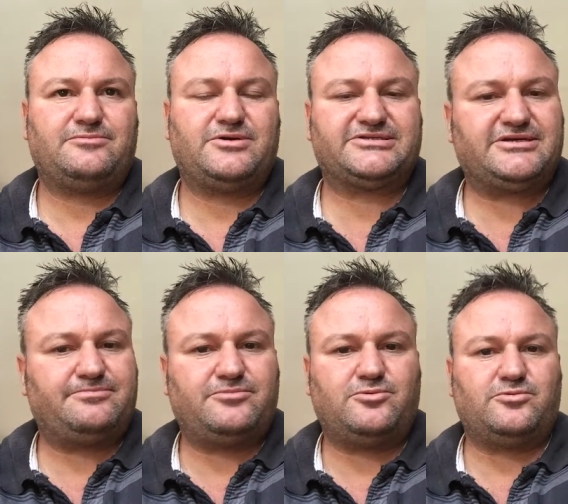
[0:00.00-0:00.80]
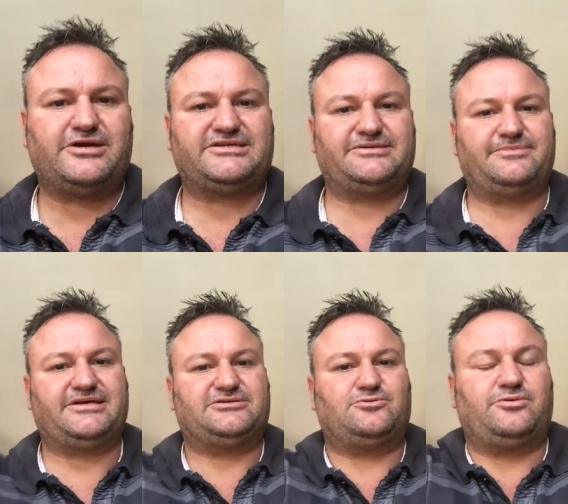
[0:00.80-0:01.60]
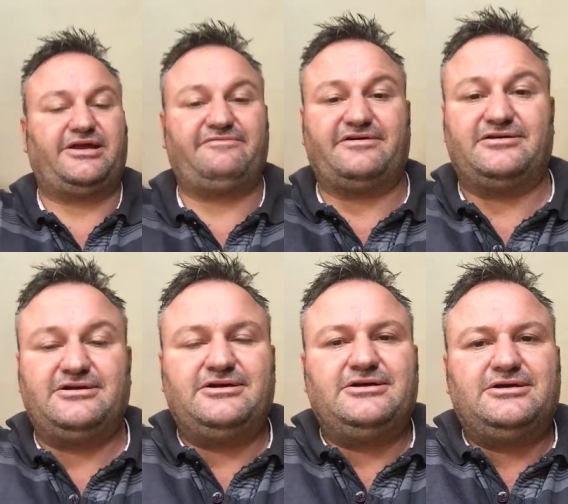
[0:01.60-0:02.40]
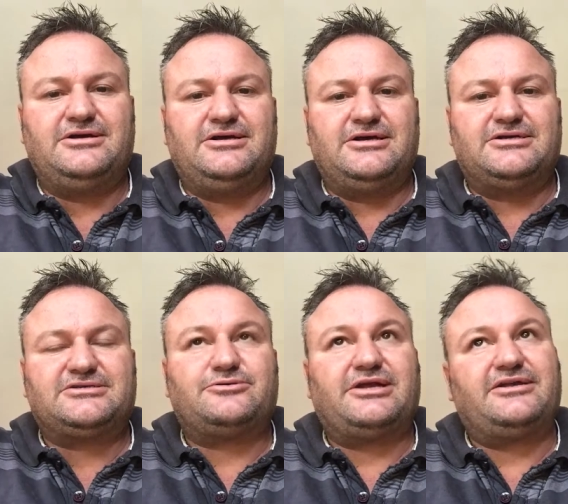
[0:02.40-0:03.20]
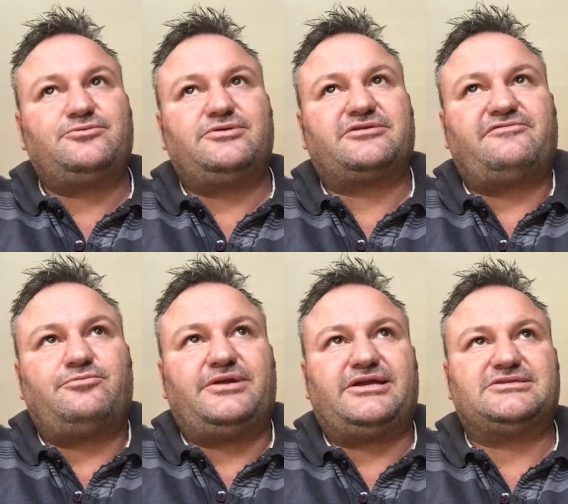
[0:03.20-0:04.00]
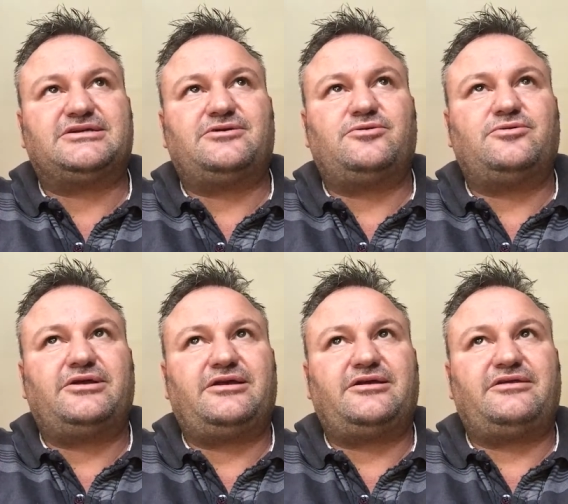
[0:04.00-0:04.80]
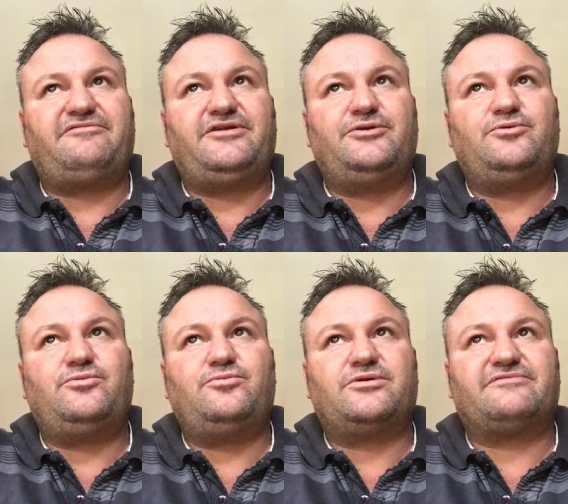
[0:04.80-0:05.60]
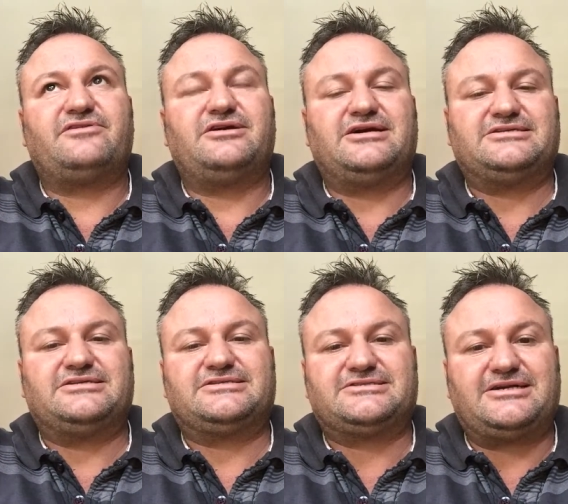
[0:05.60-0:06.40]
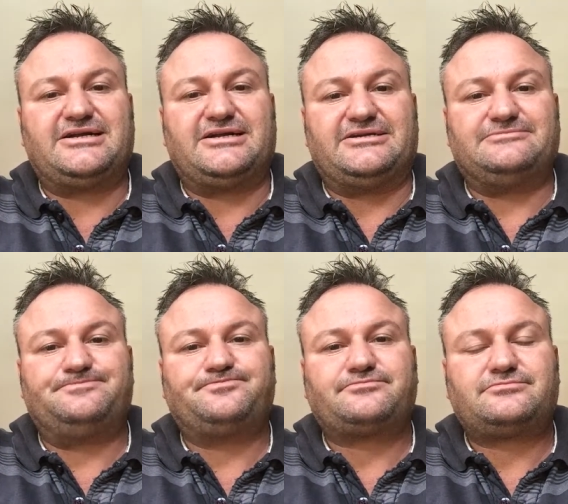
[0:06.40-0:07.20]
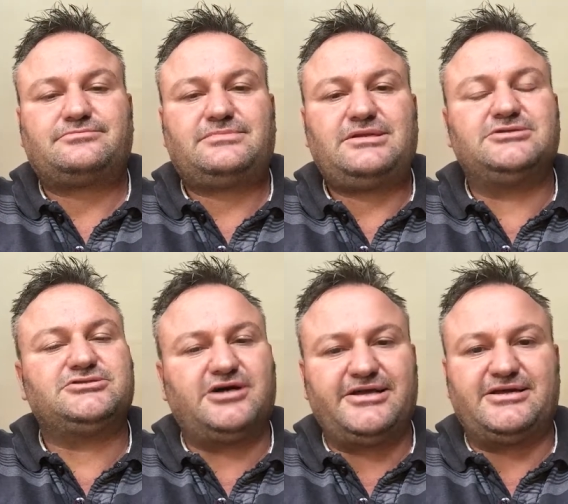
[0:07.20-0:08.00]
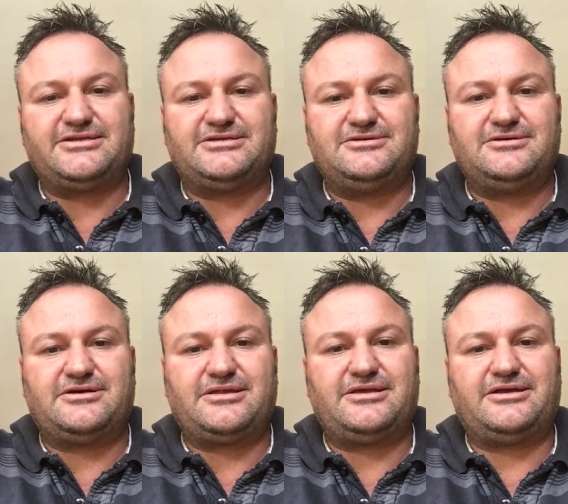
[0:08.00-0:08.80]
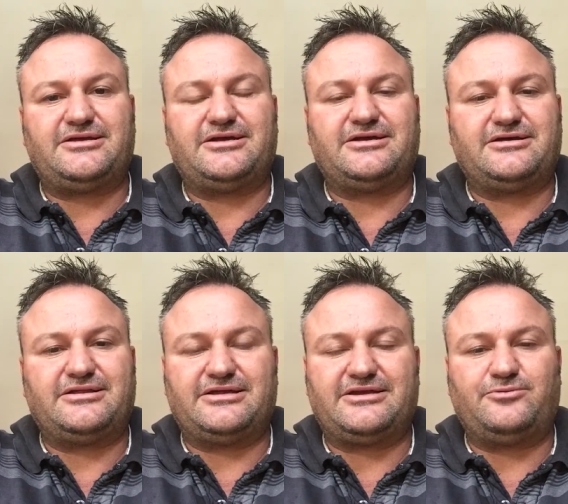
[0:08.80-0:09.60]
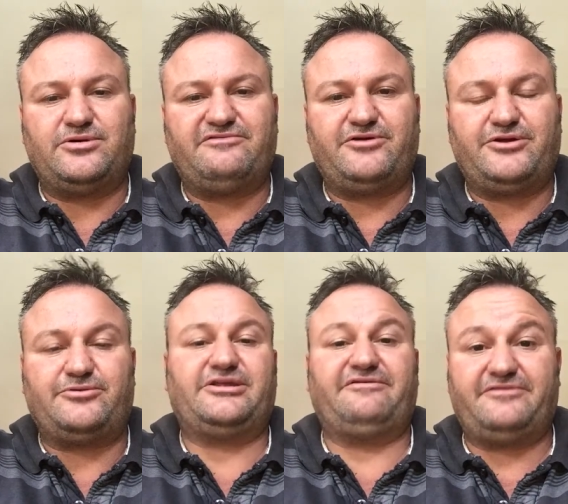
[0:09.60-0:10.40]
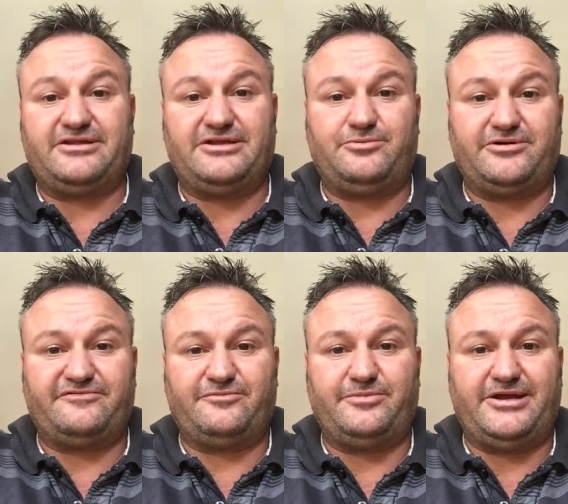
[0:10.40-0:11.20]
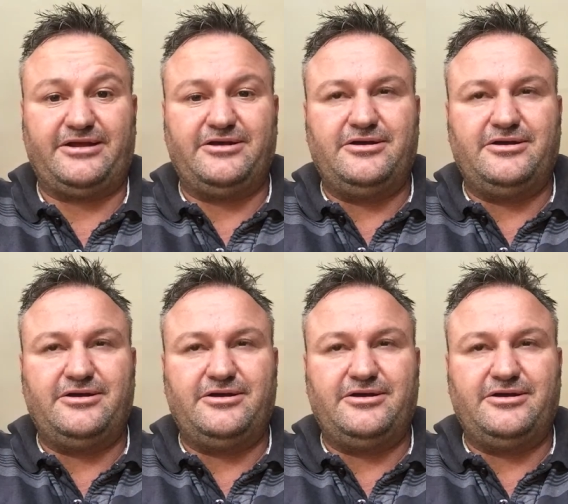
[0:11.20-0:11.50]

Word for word: WhatsApp or SMS or wherever. So that worked for me. So if you, one of the guys that's struggling, try that. I think that can work for you. It definitely worked for me